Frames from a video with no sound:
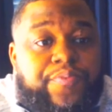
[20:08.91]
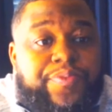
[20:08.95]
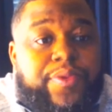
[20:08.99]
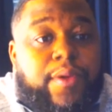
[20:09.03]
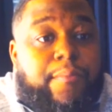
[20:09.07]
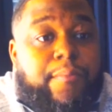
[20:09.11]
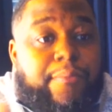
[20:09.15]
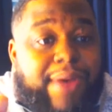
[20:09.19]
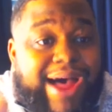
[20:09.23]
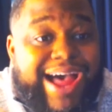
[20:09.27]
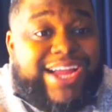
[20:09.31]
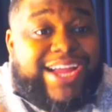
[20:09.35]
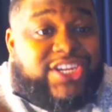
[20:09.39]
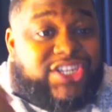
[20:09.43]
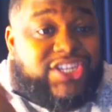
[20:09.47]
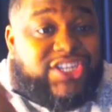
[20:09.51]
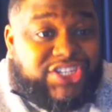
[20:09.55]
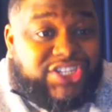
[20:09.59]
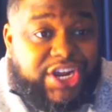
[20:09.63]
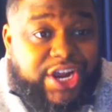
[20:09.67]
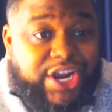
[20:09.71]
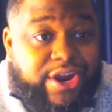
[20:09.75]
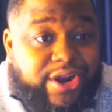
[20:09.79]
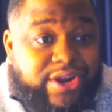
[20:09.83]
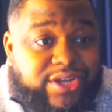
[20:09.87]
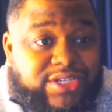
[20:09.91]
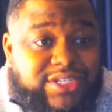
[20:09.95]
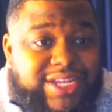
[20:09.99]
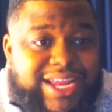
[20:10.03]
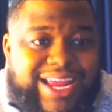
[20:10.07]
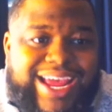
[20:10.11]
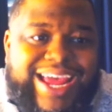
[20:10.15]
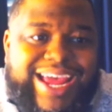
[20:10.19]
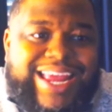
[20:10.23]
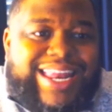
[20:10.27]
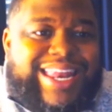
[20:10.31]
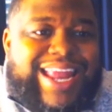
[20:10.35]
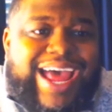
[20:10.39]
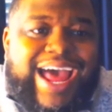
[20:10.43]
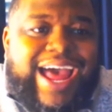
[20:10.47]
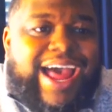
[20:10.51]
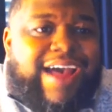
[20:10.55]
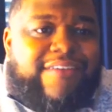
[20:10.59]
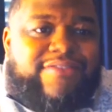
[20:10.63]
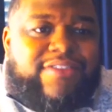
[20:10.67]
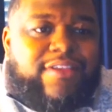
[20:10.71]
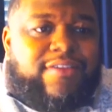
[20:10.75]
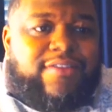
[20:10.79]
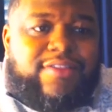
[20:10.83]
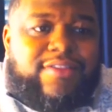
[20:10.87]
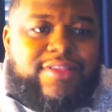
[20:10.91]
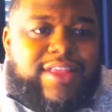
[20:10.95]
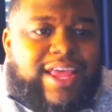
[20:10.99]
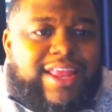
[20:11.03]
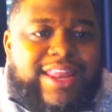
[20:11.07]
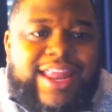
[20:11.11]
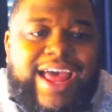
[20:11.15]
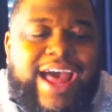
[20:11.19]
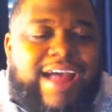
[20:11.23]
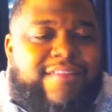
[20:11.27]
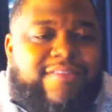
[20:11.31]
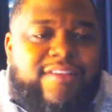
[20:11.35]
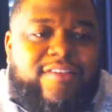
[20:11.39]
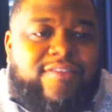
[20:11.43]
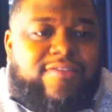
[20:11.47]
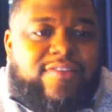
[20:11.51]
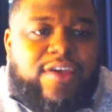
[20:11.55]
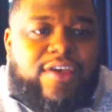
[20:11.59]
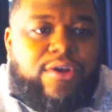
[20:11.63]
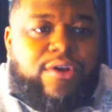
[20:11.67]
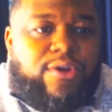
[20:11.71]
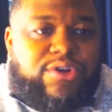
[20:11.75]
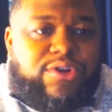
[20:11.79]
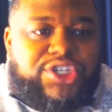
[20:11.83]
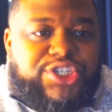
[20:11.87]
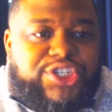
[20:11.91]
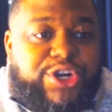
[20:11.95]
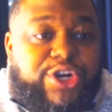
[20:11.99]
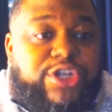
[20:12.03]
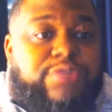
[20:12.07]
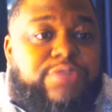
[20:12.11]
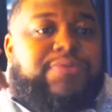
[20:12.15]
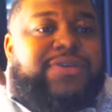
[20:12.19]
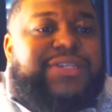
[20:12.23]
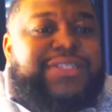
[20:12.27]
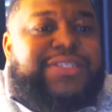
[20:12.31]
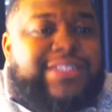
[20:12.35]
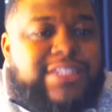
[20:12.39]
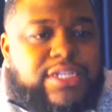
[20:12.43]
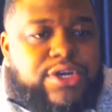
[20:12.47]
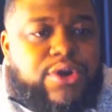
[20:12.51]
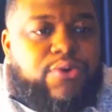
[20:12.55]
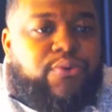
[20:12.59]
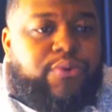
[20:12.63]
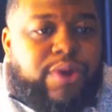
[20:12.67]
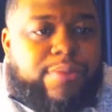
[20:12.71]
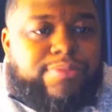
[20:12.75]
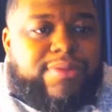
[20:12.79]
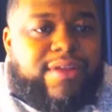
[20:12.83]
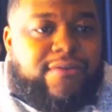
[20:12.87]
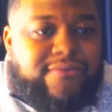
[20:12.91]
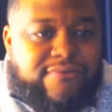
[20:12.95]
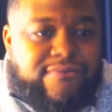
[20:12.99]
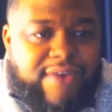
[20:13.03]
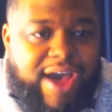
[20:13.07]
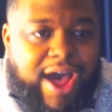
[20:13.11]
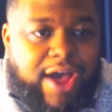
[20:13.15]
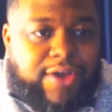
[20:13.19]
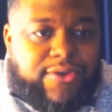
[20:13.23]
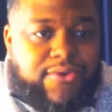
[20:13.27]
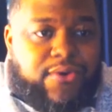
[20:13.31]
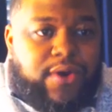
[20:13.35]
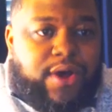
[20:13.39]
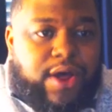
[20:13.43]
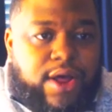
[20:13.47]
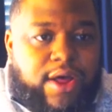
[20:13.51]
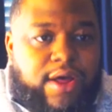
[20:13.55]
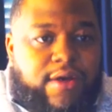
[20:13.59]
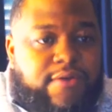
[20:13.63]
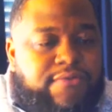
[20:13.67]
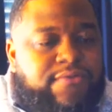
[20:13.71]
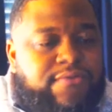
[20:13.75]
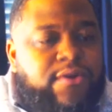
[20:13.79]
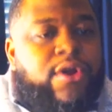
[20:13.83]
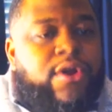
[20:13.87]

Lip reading: buy shares and not have to sell those shares, but still reap the value of